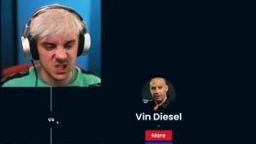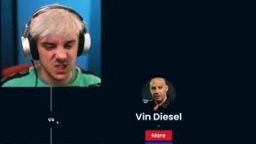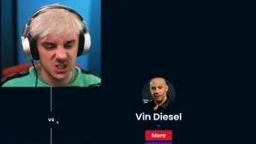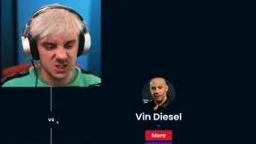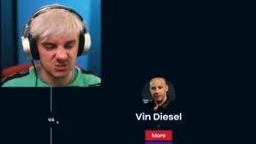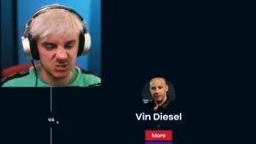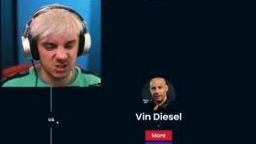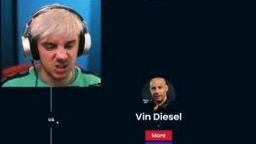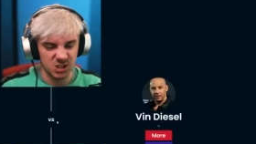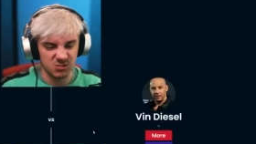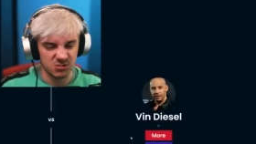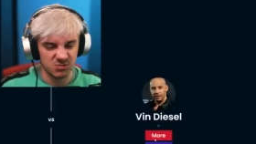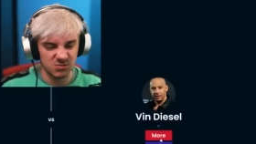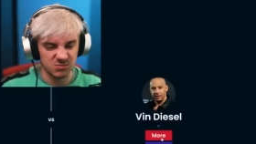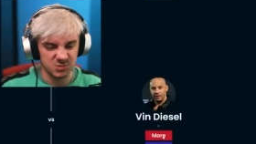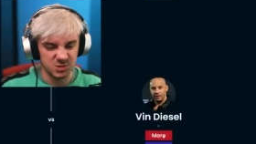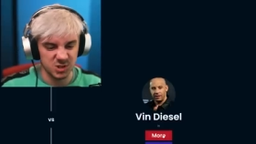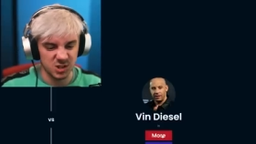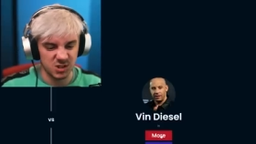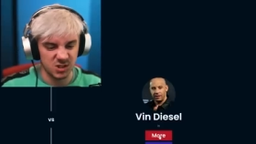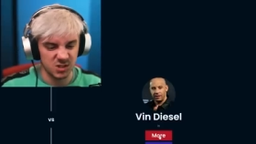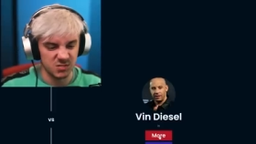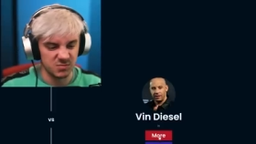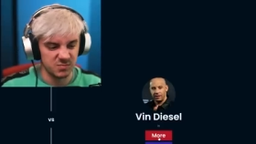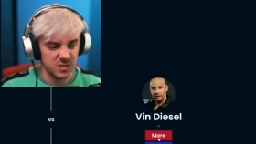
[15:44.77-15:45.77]
Extra, I won't
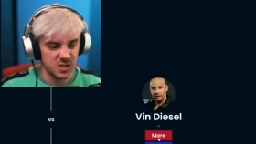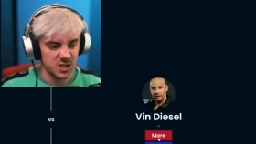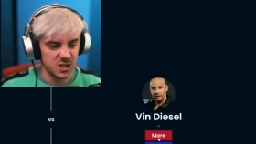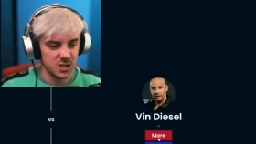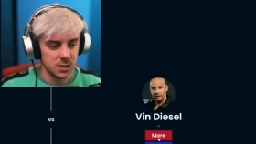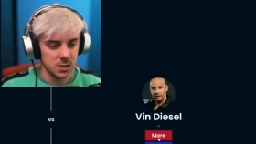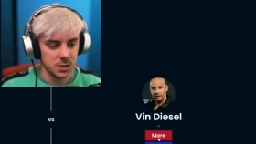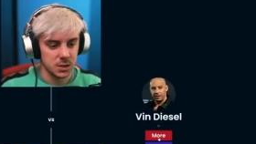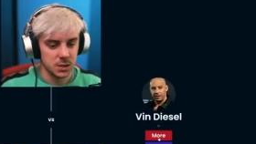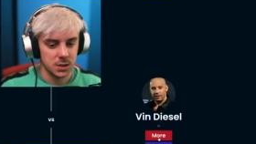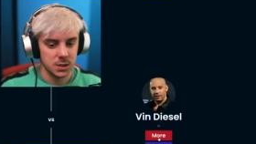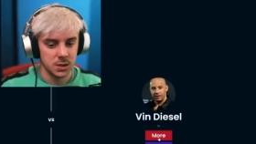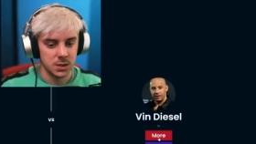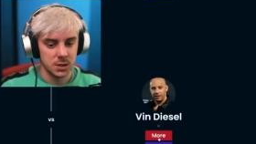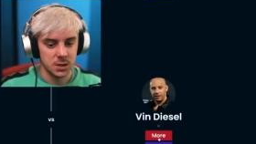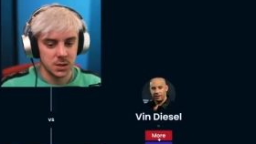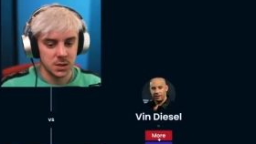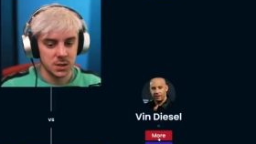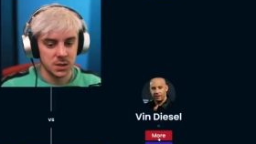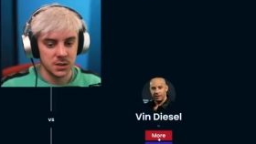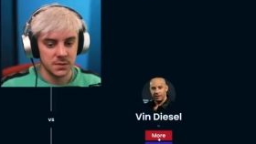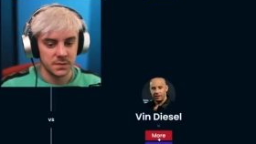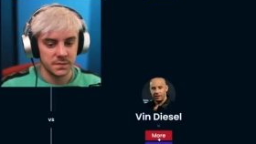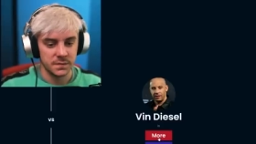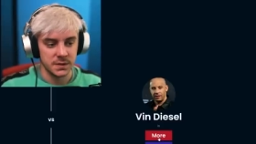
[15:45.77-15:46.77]
die.
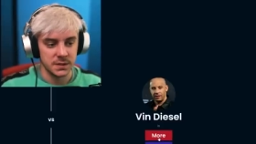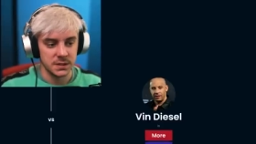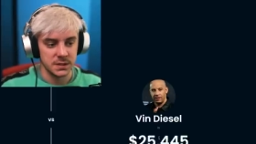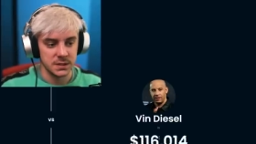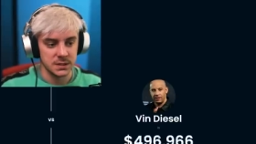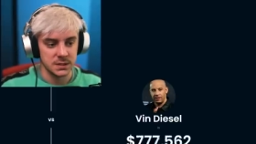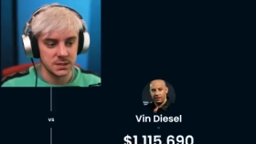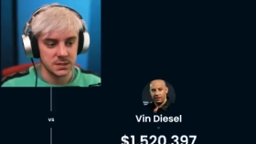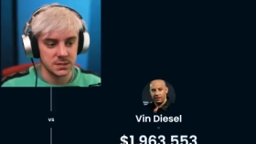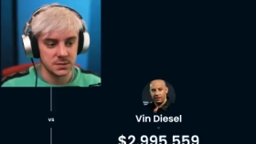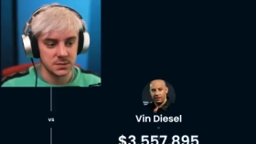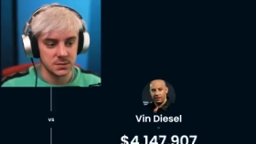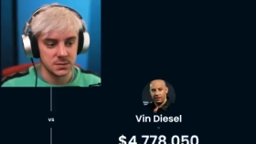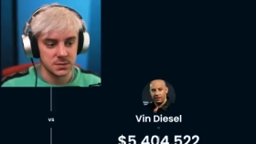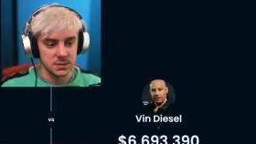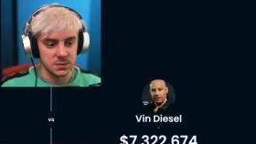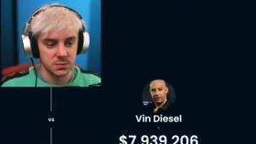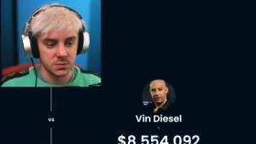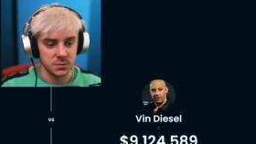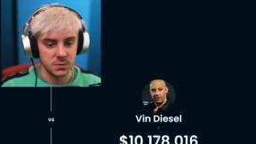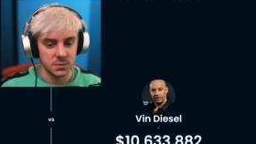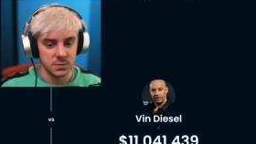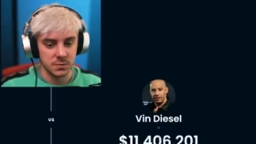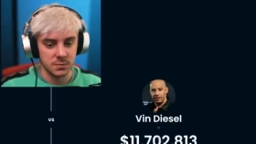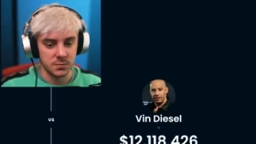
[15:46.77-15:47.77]
Vin Diesel is
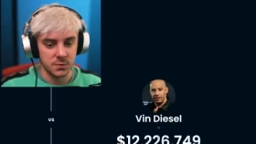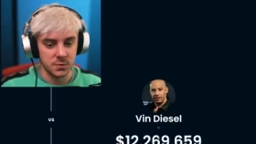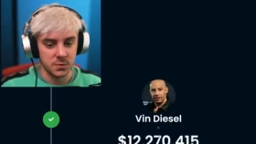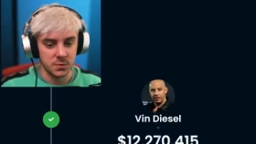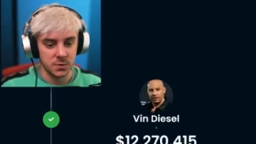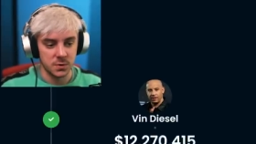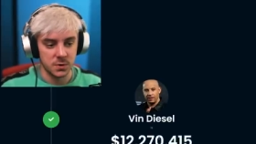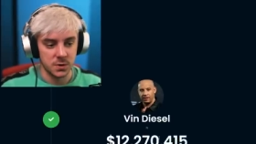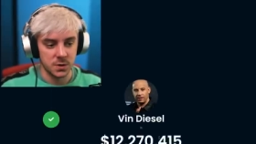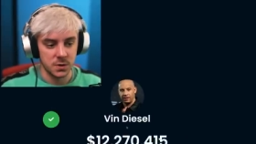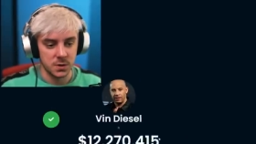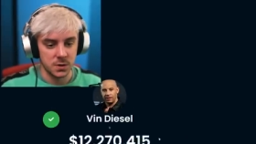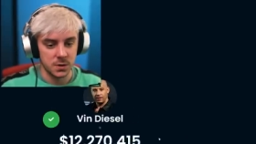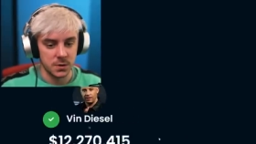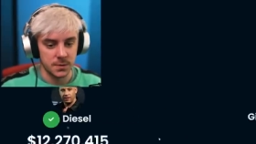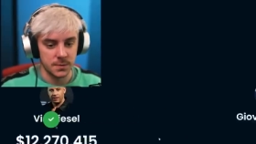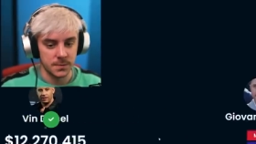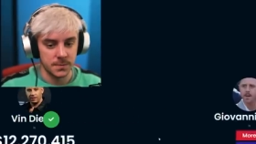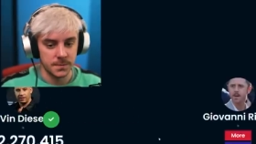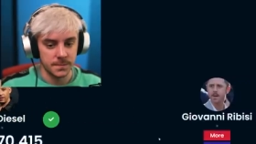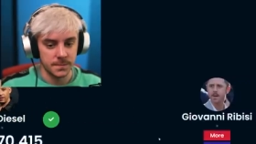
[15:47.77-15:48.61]
worth more.